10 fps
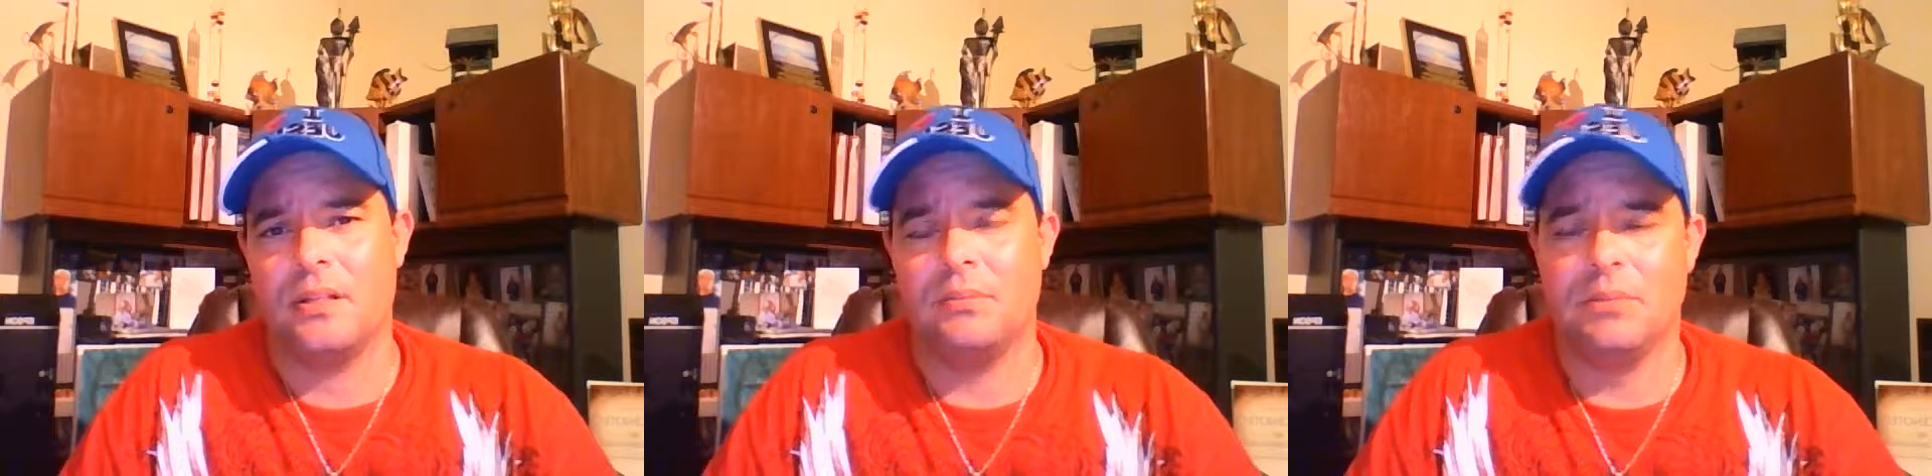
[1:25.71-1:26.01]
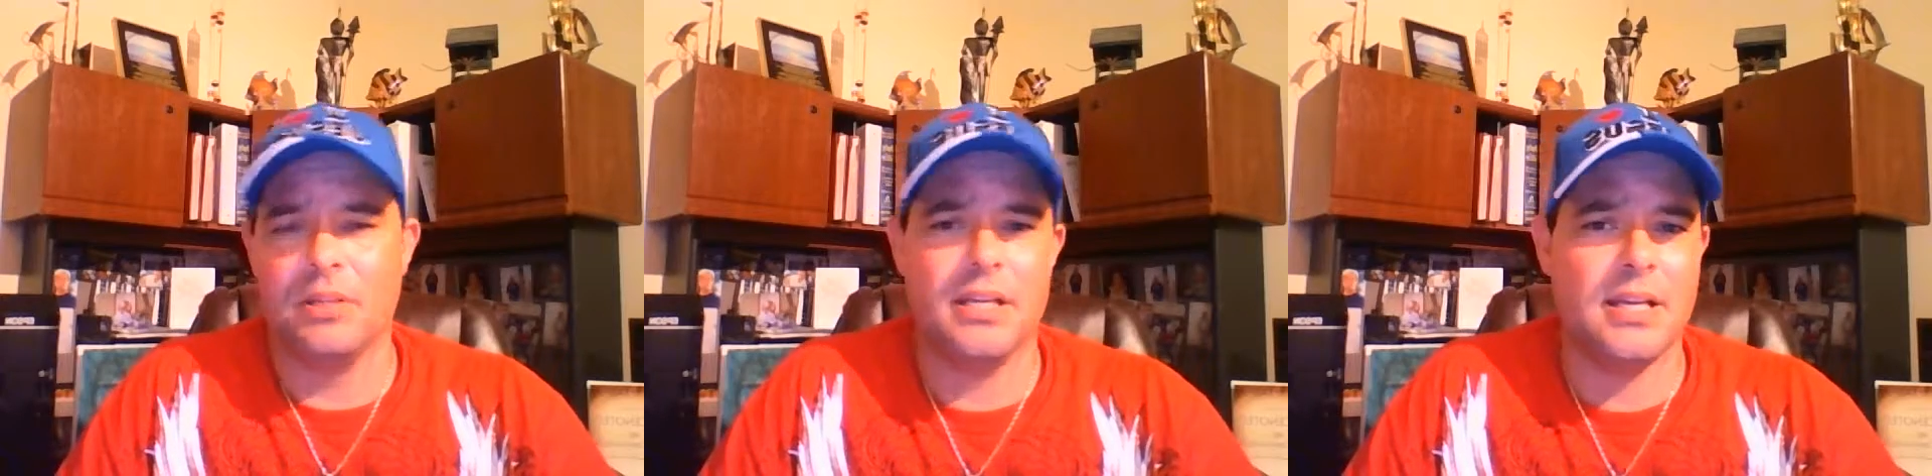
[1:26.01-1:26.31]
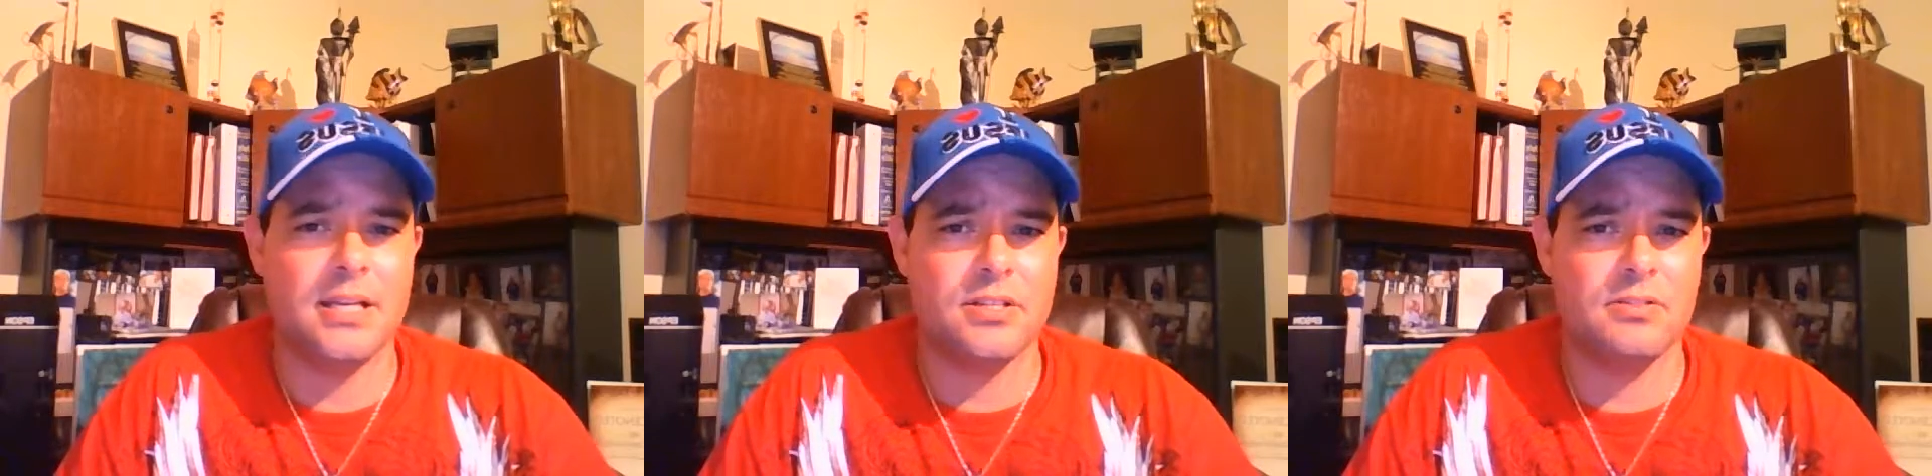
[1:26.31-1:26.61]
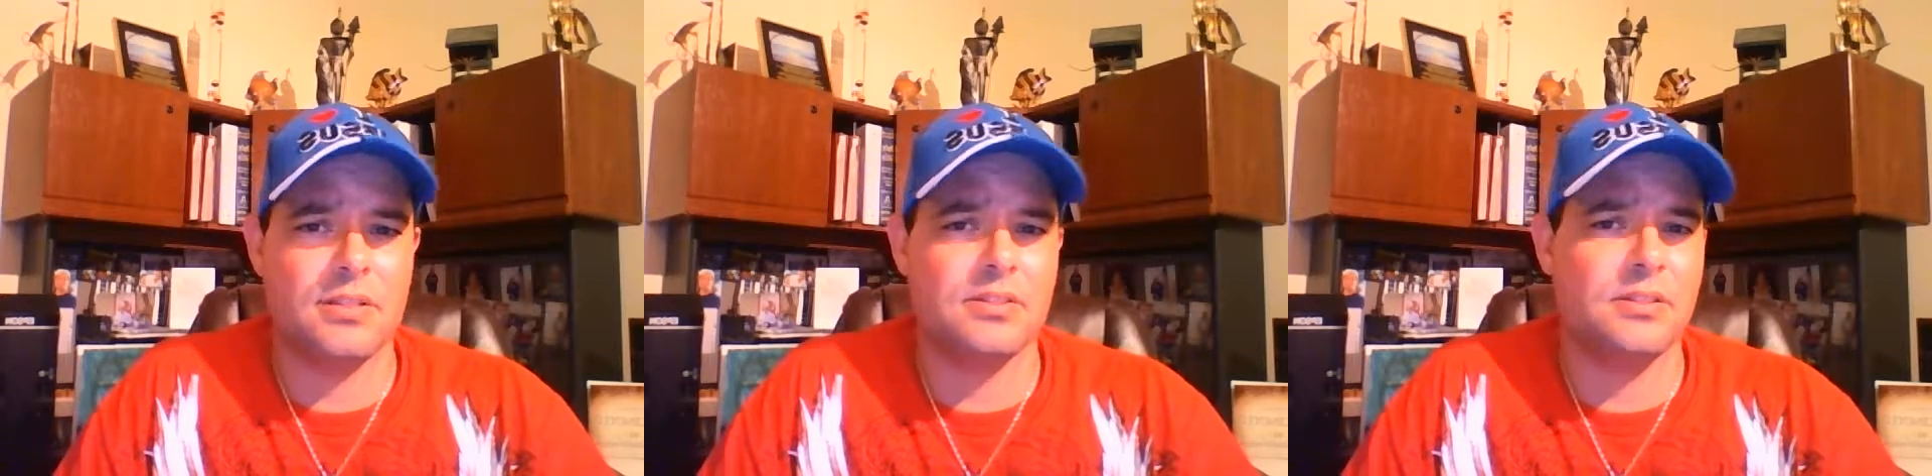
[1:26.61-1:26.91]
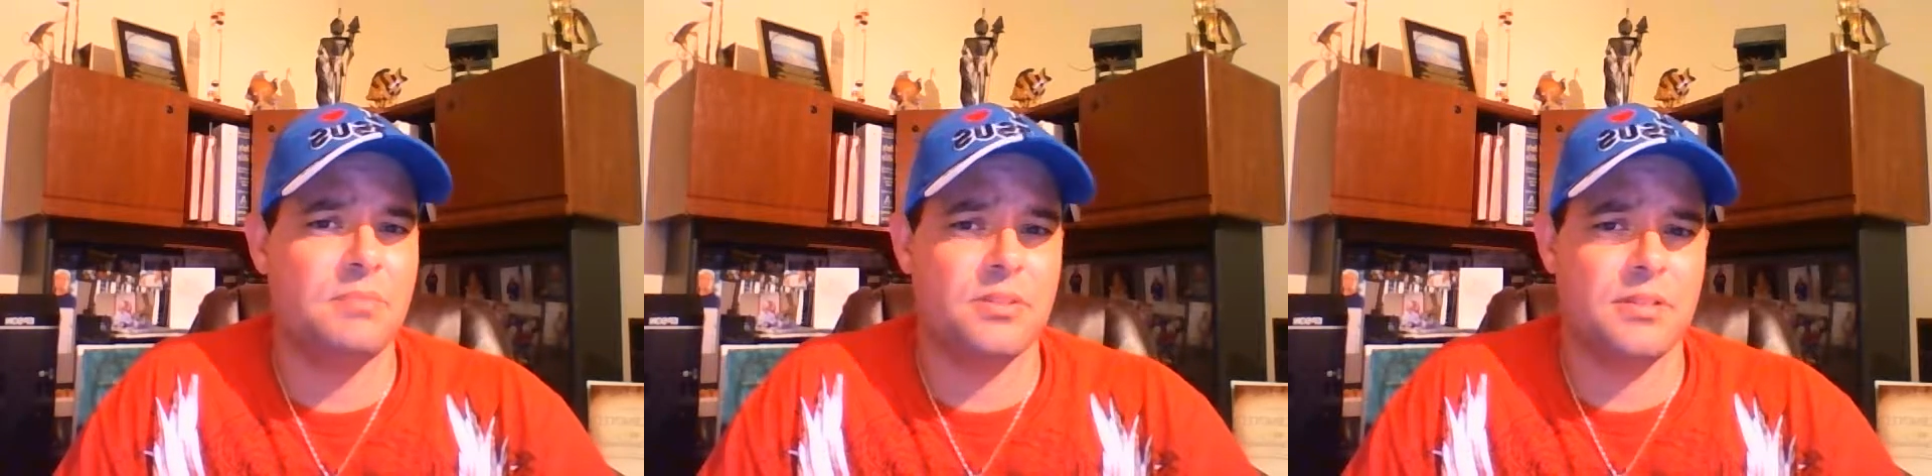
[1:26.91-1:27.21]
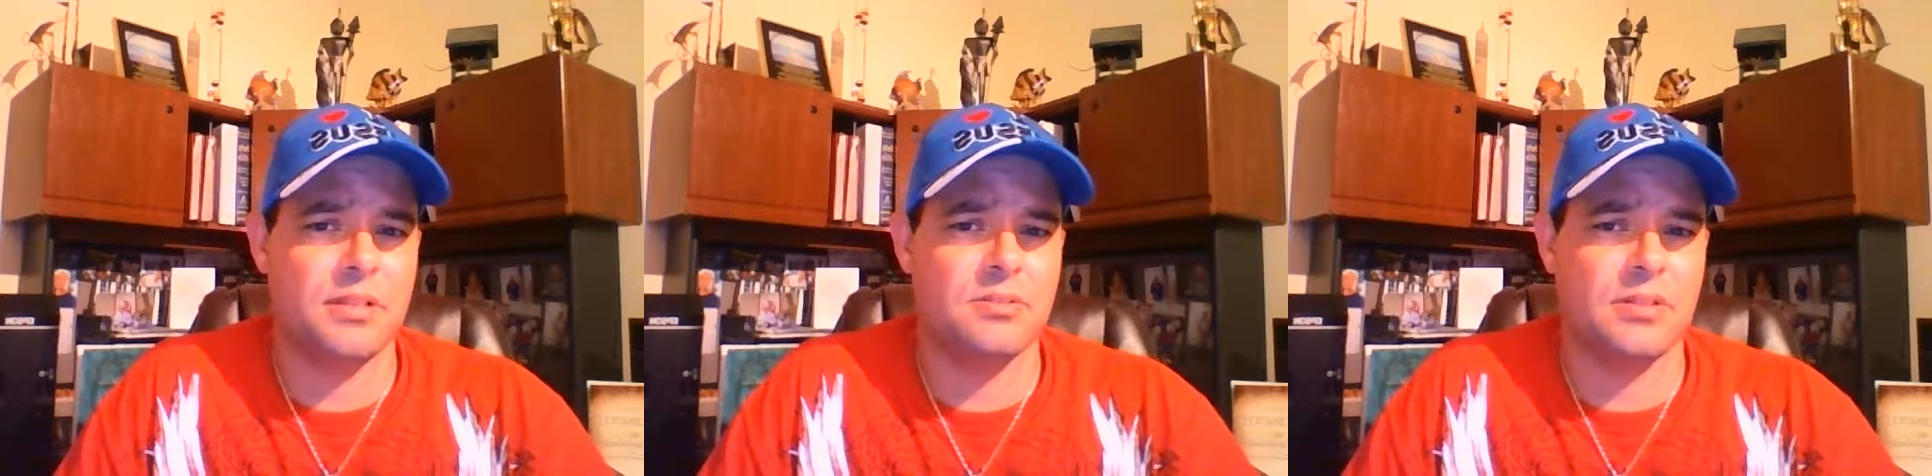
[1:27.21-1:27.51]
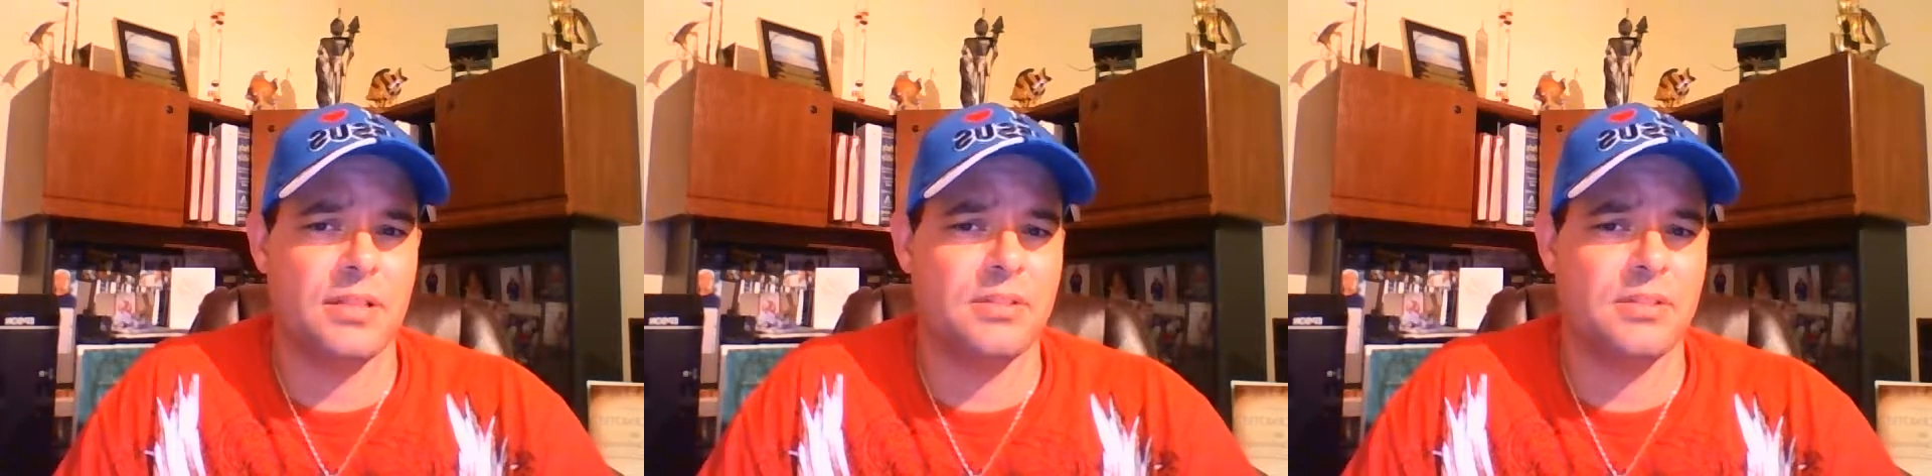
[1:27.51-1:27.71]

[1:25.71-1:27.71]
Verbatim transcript: I'm looking at you. I see potential.